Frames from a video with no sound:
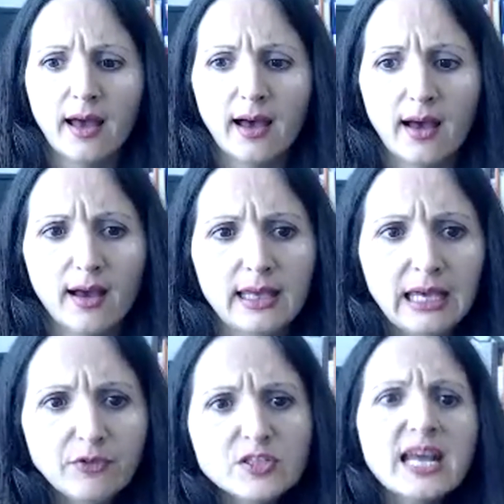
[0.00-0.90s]

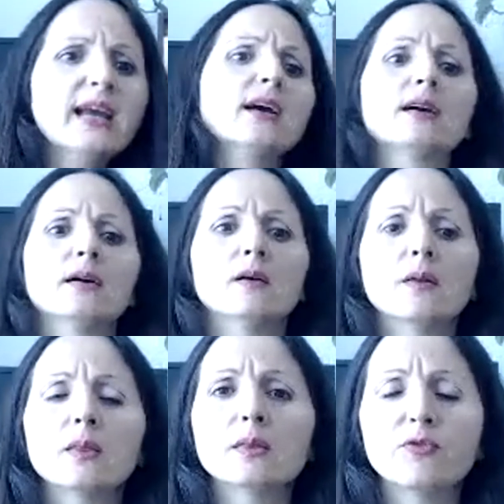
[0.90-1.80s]
If you take,
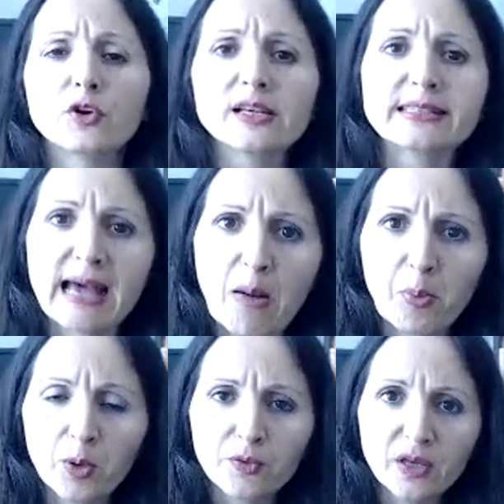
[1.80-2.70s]
for
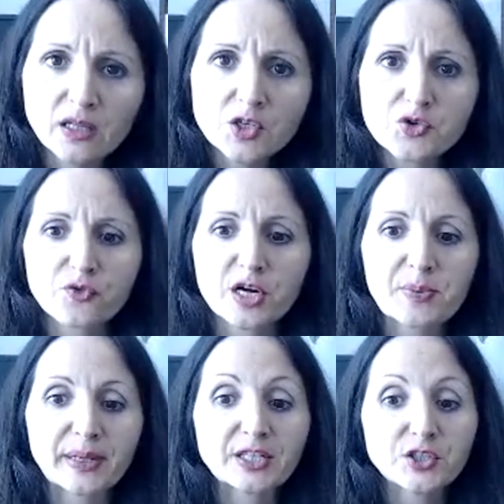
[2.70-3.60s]
example, the English
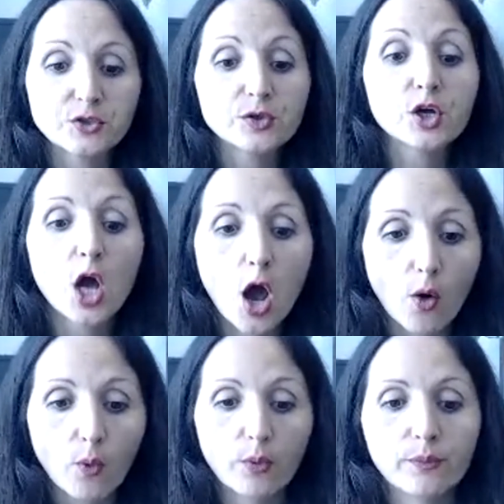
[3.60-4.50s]
verb to
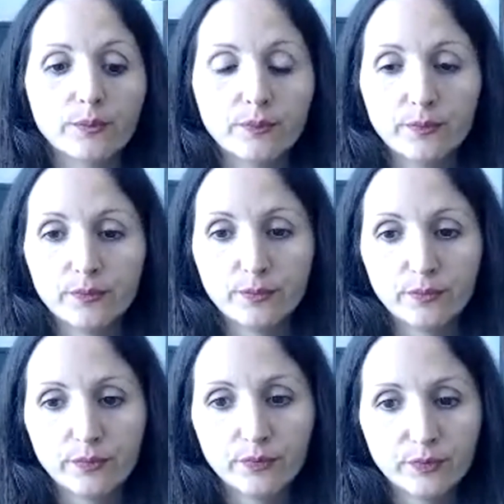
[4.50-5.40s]
go,
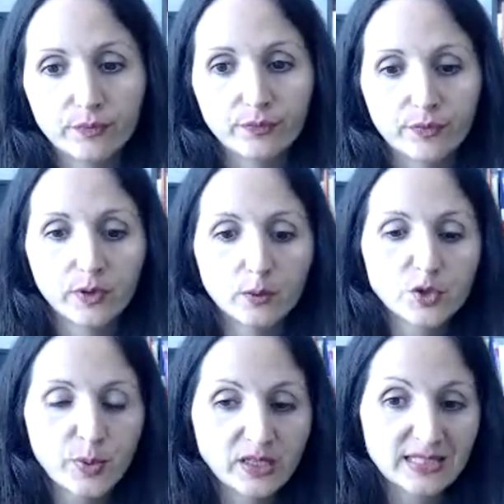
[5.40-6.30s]

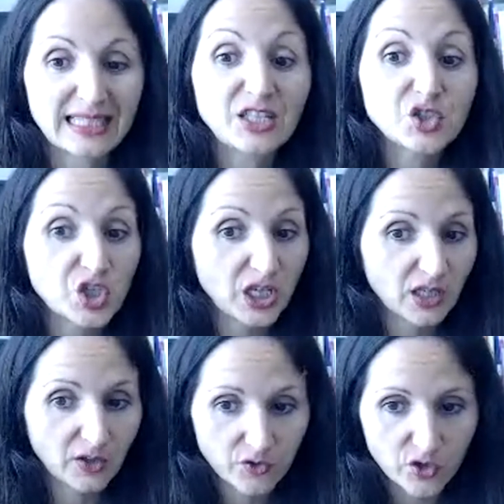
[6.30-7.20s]
which means ići
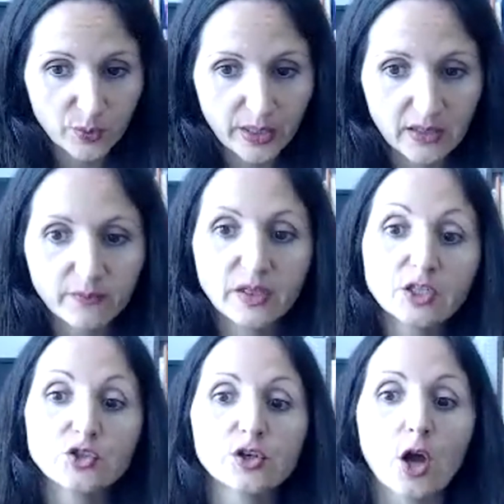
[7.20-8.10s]
in Serbian,
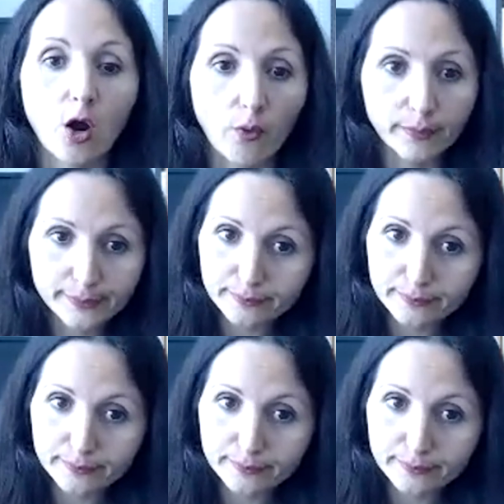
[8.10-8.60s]
to go.